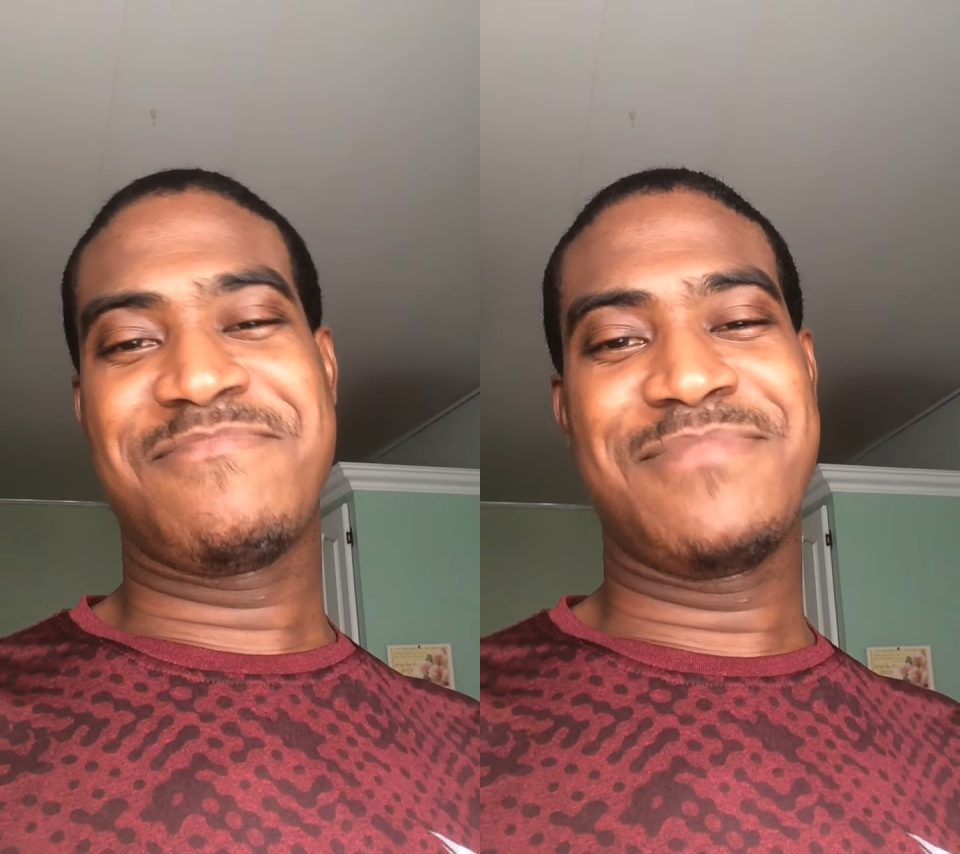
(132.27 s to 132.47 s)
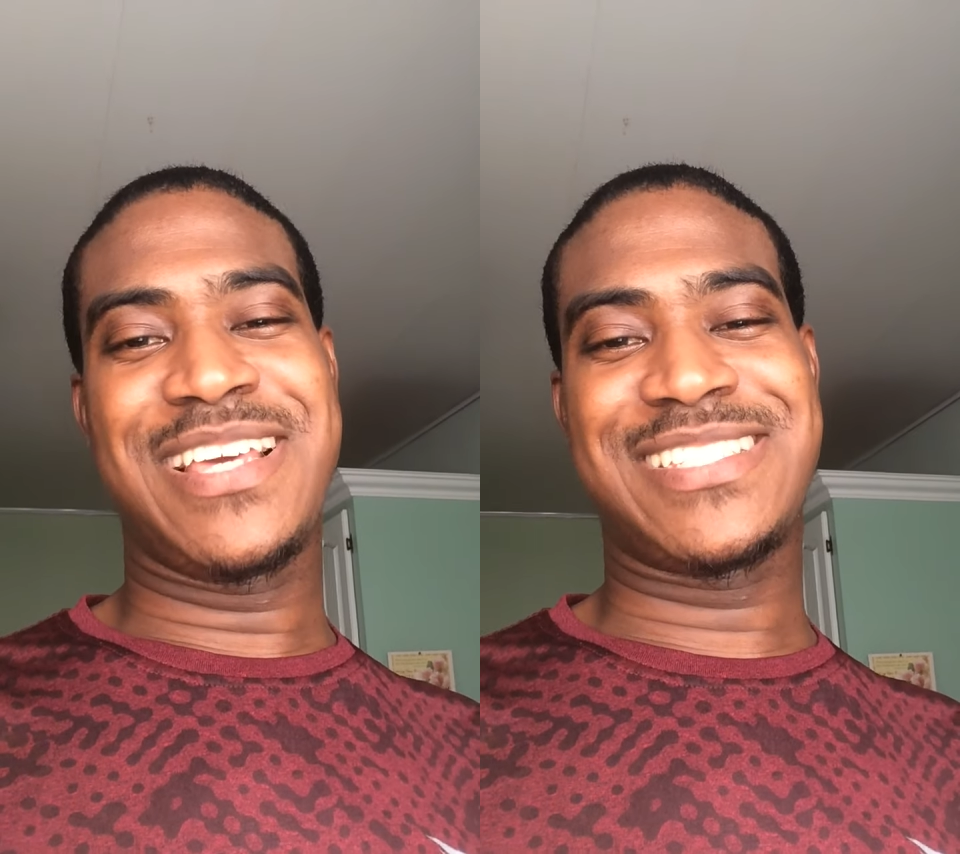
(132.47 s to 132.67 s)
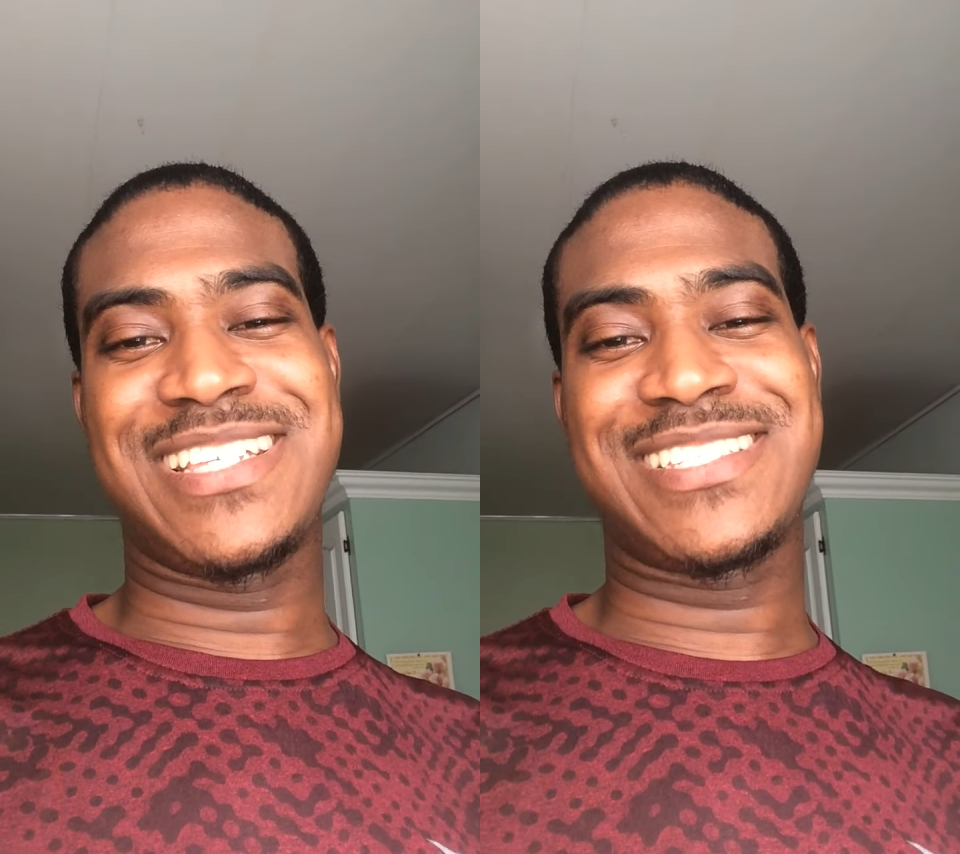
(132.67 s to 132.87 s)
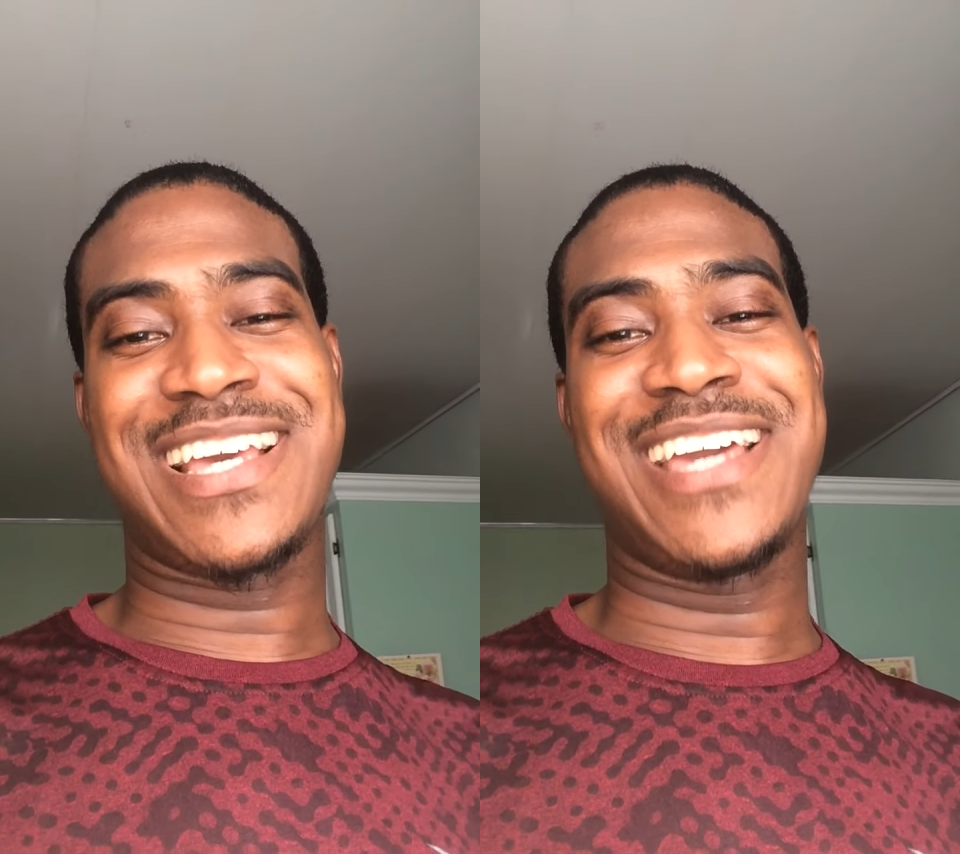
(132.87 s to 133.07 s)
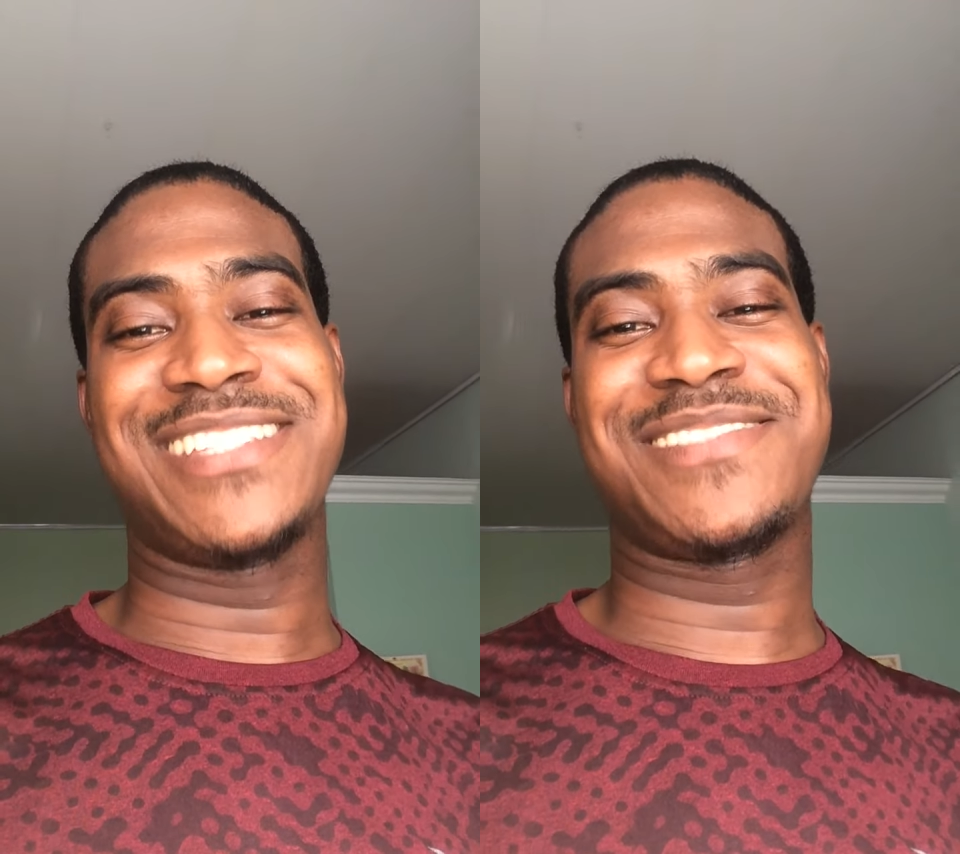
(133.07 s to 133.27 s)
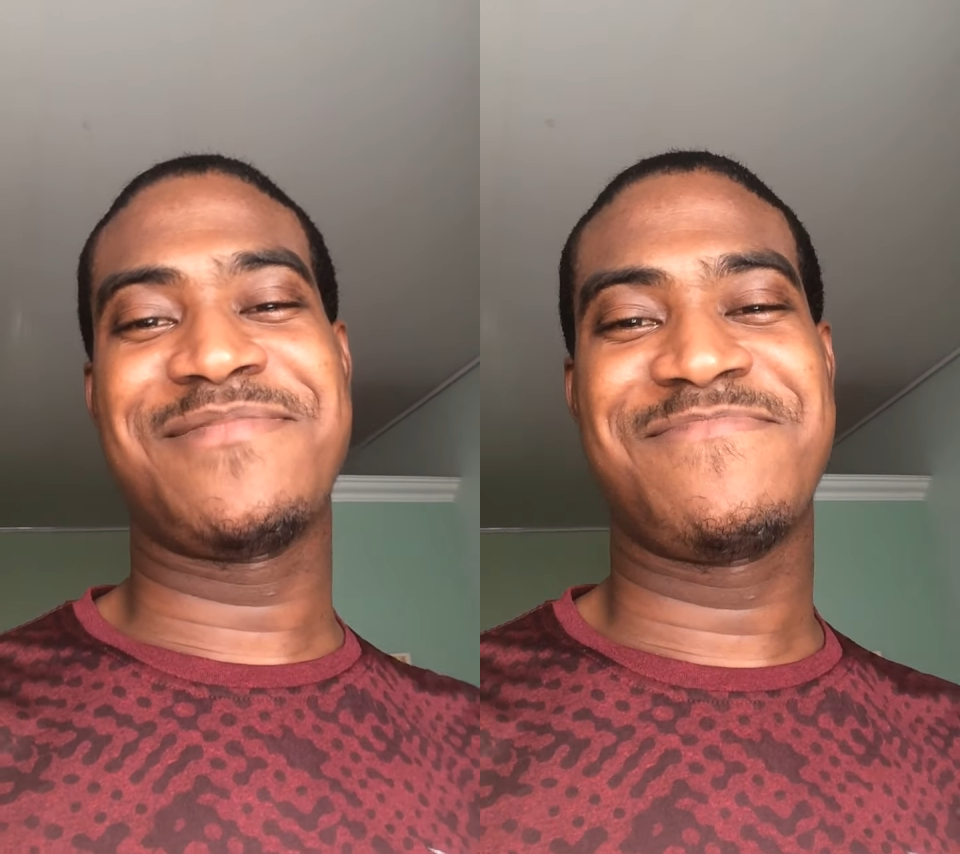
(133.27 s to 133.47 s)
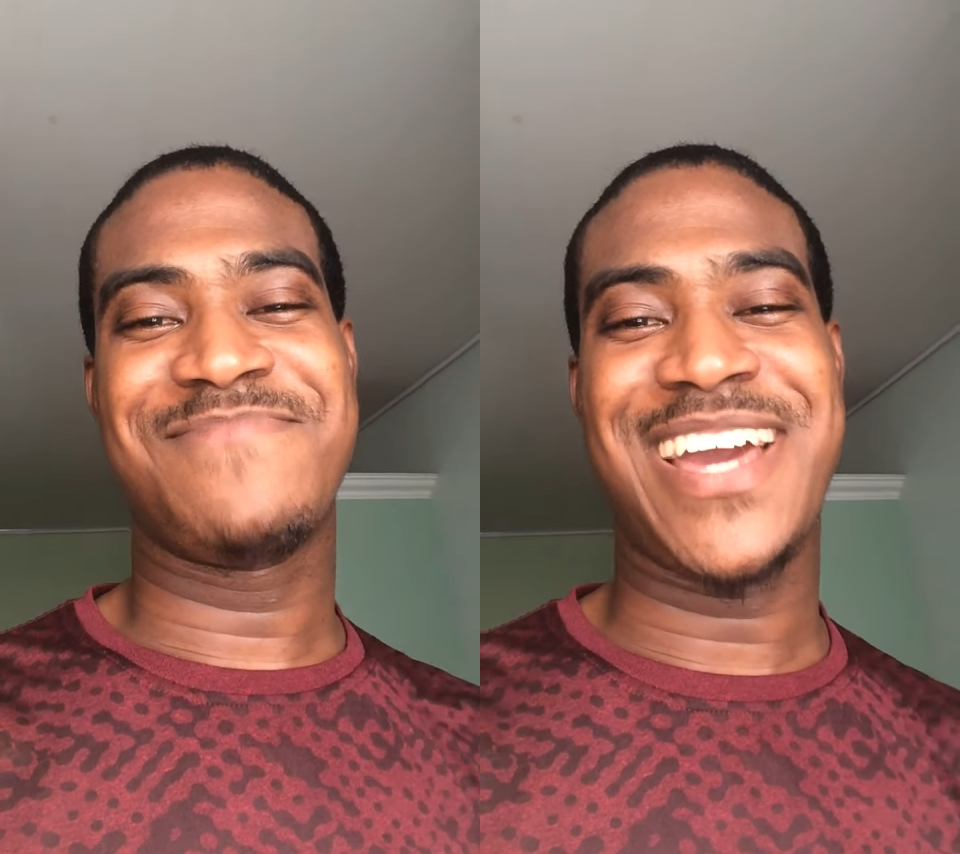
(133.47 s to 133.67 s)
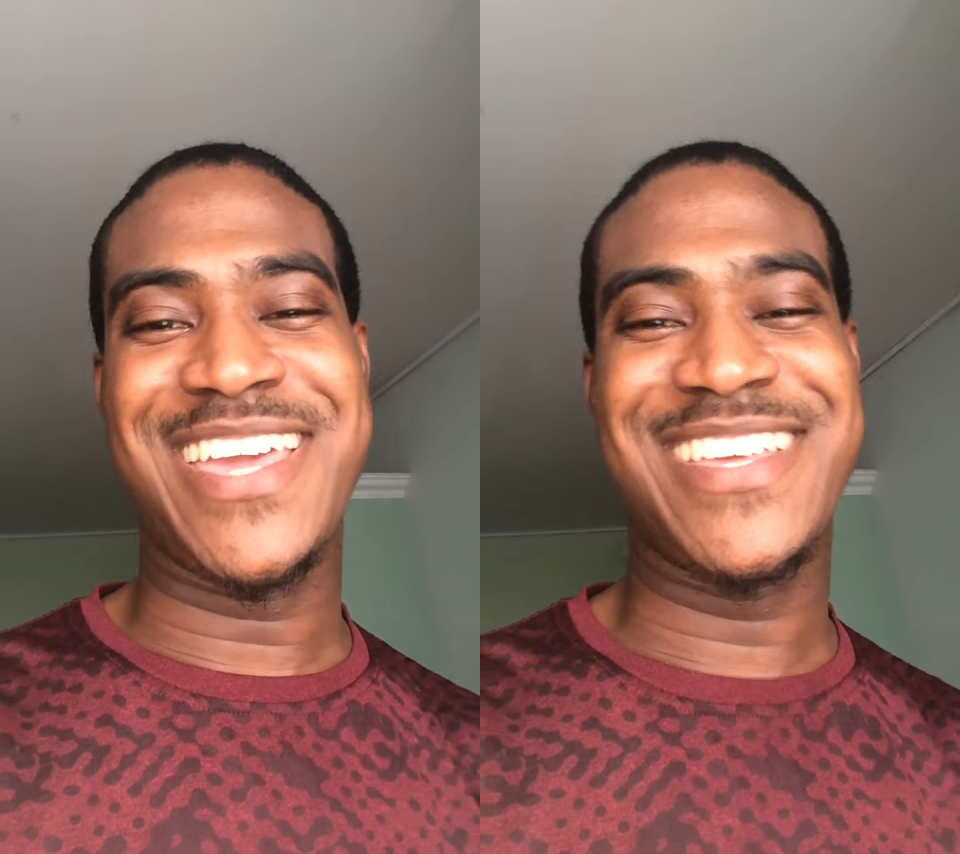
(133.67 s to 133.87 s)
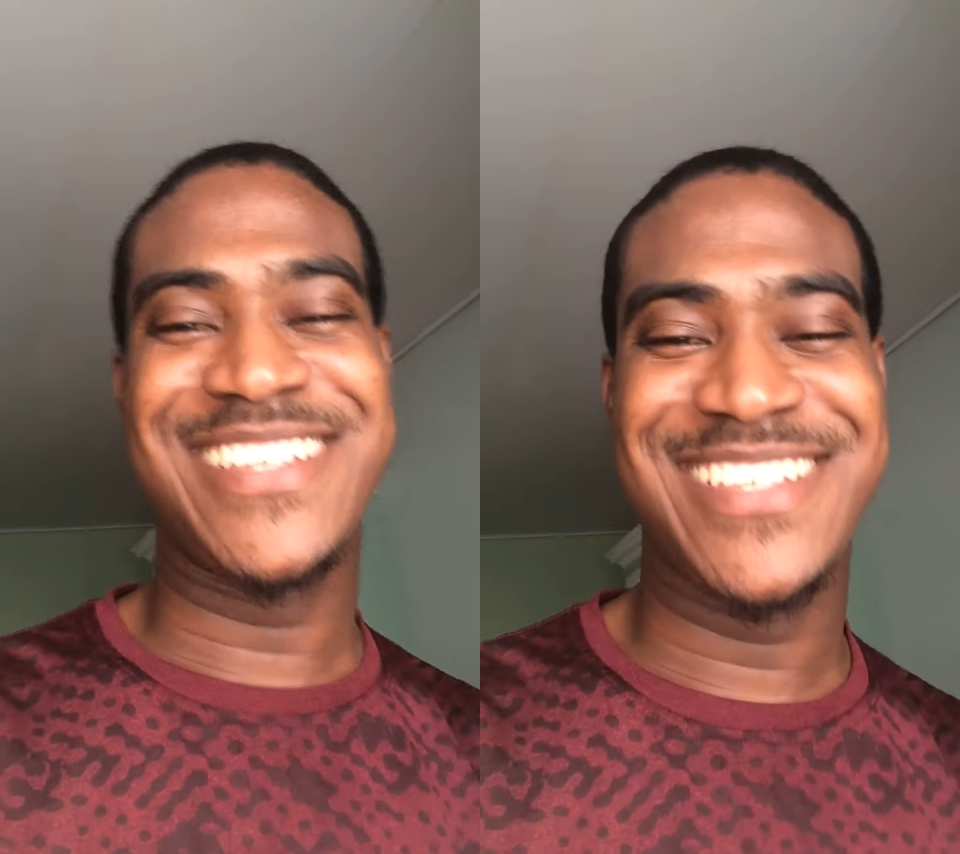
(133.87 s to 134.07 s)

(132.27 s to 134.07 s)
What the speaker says: blessings, guys. Bye.